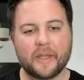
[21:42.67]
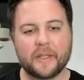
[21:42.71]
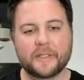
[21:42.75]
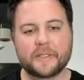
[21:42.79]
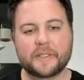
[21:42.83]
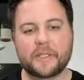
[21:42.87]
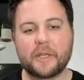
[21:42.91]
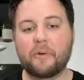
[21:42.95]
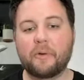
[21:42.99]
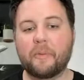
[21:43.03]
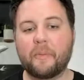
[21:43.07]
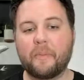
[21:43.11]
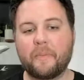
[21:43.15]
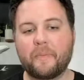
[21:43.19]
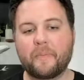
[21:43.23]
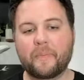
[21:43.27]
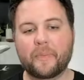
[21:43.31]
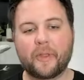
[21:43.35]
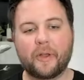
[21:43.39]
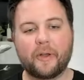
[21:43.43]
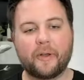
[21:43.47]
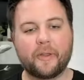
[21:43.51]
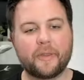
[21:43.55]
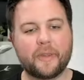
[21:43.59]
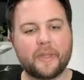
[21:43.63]
So
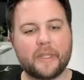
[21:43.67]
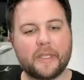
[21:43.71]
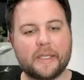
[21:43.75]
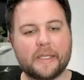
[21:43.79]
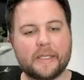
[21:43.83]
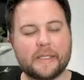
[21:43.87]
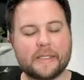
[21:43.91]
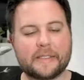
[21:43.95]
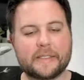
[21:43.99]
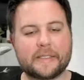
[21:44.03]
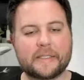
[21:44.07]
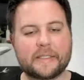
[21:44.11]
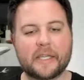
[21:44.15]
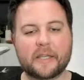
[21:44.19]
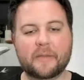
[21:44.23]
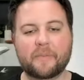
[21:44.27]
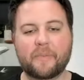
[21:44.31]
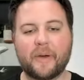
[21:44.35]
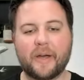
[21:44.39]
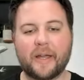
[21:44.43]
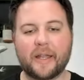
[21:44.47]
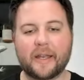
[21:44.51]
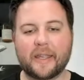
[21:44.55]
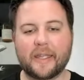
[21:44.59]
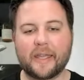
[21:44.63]
on the sick
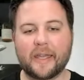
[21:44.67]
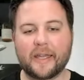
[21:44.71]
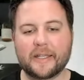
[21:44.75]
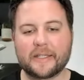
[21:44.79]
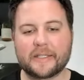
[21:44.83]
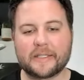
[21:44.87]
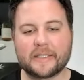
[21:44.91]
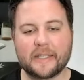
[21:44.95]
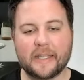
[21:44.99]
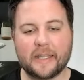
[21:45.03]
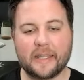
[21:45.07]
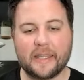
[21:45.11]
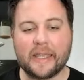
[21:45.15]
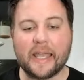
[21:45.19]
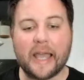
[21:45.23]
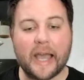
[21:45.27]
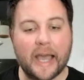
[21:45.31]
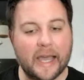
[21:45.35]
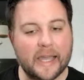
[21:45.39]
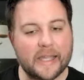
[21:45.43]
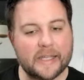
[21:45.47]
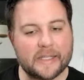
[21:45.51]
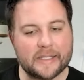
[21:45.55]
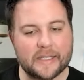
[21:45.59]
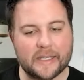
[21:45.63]
podcast, the
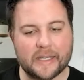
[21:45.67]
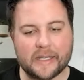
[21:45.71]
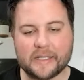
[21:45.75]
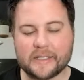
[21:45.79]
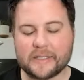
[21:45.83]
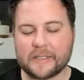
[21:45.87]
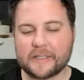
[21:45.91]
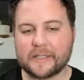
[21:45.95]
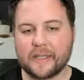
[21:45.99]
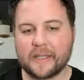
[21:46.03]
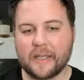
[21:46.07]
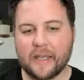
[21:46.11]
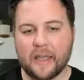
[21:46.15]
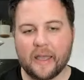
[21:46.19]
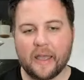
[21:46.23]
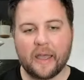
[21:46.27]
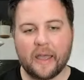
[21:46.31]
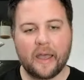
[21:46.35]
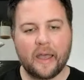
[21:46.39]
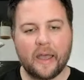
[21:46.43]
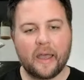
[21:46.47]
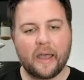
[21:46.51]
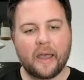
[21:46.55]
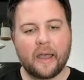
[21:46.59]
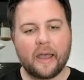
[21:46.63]
eye test,
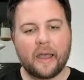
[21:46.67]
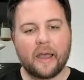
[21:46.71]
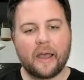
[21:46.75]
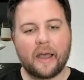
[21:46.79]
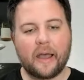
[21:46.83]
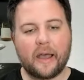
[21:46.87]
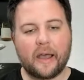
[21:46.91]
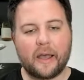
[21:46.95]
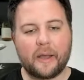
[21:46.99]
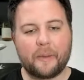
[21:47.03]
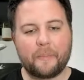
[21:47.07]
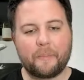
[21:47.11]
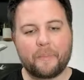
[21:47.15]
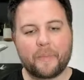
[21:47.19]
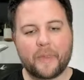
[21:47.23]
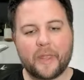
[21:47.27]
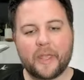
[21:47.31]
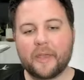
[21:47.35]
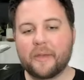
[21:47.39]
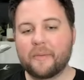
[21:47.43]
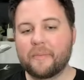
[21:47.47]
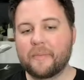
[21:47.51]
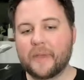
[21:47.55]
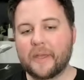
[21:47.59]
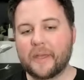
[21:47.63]
um,
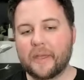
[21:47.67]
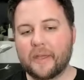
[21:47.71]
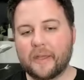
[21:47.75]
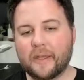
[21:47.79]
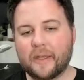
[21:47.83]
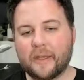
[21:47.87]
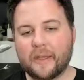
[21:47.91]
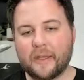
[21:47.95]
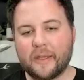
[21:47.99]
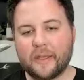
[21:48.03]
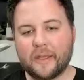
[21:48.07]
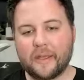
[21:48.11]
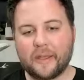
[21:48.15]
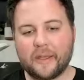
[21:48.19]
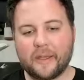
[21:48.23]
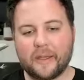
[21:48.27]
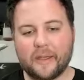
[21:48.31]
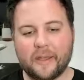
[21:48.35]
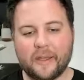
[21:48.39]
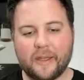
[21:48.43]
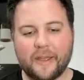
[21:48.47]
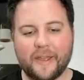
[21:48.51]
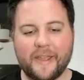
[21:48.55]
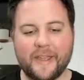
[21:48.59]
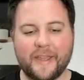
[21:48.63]
him
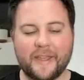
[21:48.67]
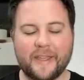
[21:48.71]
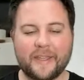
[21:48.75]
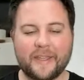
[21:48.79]
and